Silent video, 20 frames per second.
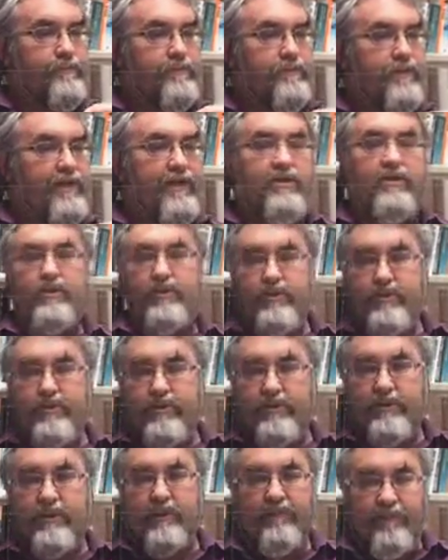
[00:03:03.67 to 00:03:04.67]
Introduce
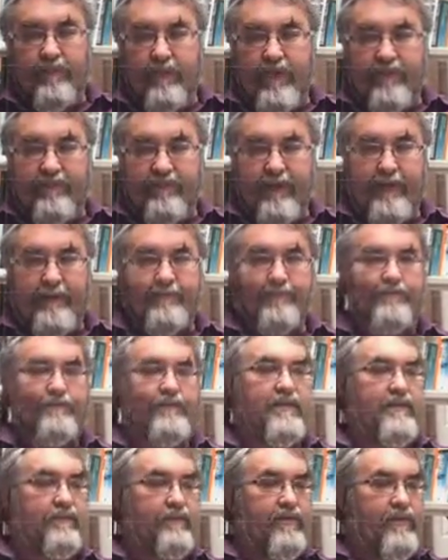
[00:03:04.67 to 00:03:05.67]
yourself briefly.
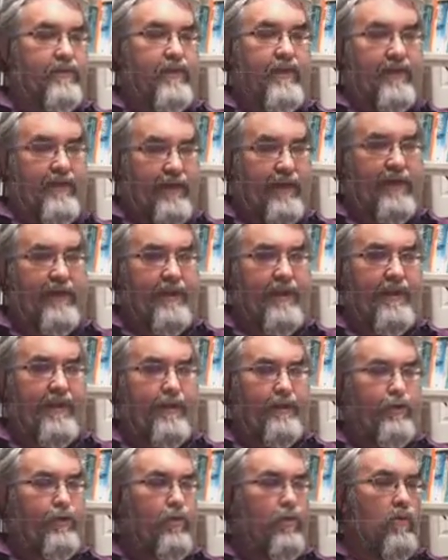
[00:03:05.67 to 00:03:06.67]
We're kind of getting
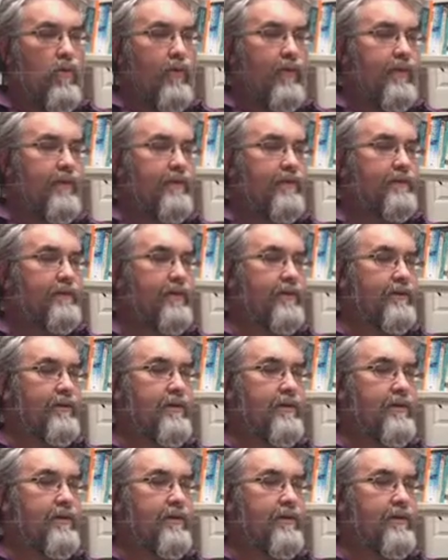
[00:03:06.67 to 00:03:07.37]
to know one another, but